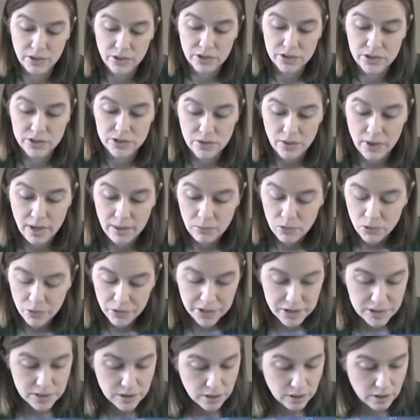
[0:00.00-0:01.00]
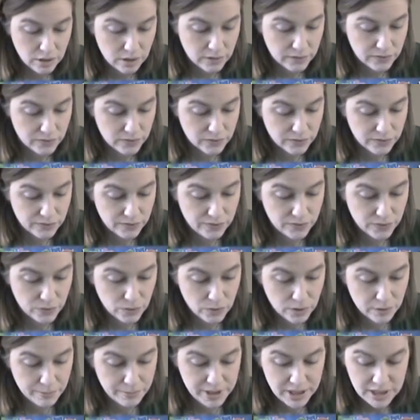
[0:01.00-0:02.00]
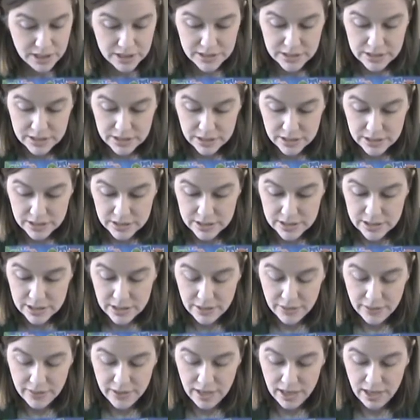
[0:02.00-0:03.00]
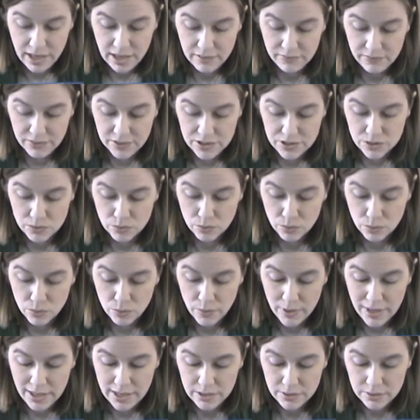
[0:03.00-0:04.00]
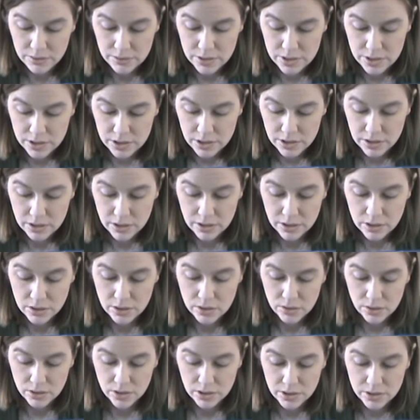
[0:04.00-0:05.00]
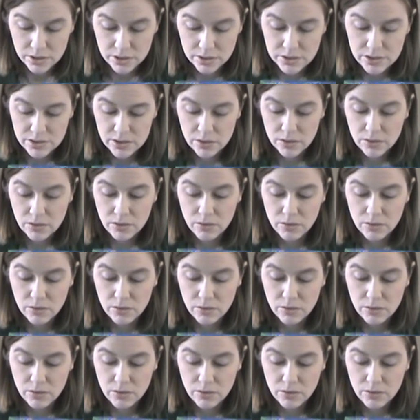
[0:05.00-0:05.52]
So I'm going to look for 4 pieces that have these rounded corners